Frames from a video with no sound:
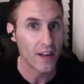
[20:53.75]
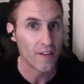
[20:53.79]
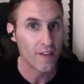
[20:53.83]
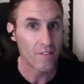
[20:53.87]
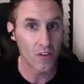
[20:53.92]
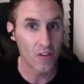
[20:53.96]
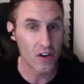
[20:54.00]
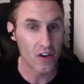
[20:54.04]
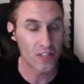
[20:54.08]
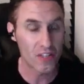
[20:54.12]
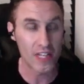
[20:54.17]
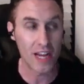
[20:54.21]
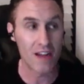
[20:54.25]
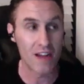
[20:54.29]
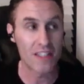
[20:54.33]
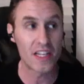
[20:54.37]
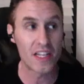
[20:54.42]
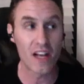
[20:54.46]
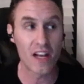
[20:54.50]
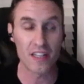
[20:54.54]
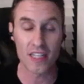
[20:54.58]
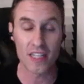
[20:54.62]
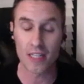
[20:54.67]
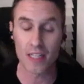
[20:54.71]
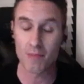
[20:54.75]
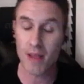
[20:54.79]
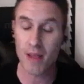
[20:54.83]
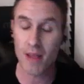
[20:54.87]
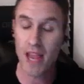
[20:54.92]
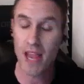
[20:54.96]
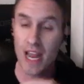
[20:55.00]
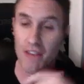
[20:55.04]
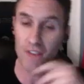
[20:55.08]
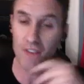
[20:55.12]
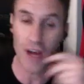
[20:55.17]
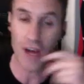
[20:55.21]
First thing I was thinking, I was like,
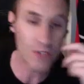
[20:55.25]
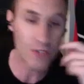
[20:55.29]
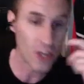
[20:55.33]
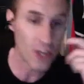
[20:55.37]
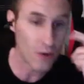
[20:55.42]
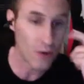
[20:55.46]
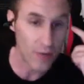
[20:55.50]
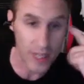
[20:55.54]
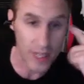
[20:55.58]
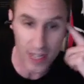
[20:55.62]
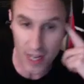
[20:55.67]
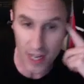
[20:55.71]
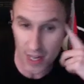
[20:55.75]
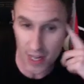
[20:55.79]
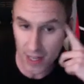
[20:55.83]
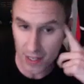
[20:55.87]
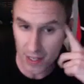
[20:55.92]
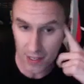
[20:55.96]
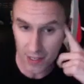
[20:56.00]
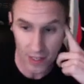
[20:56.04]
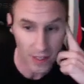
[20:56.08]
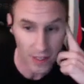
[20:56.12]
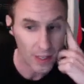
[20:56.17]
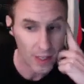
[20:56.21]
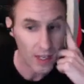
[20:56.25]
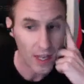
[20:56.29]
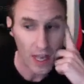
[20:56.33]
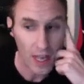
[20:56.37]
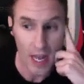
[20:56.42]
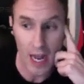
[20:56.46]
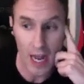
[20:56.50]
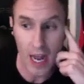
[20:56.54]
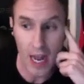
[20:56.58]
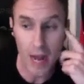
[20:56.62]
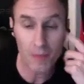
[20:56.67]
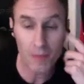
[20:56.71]
man, if I'm Tony Khan, I'm